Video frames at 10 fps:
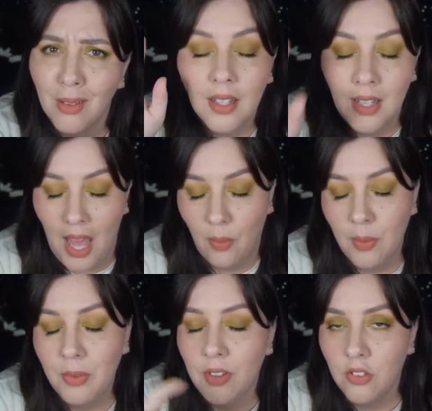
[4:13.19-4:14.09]
Now, it
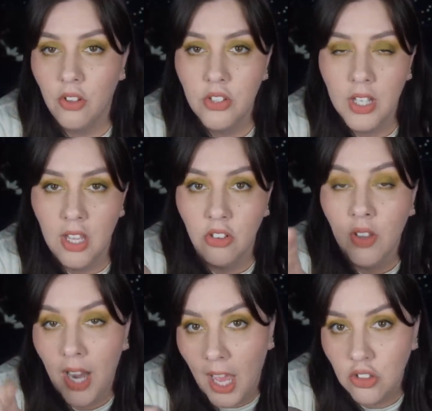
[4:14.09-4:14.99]
was this altercation
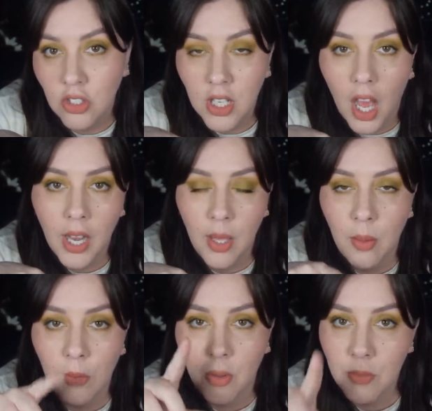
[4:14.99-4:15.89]
that actually got
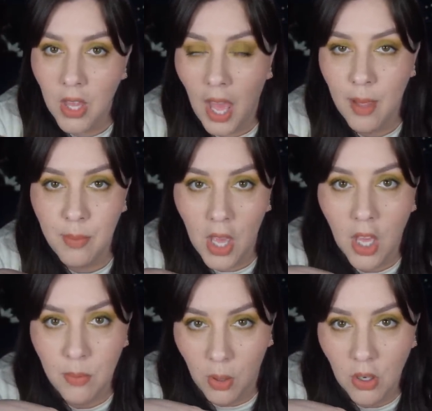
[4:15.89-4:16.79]
him some time
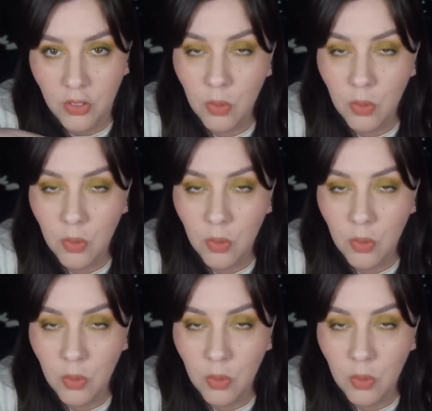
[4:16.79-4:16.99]
behind bars.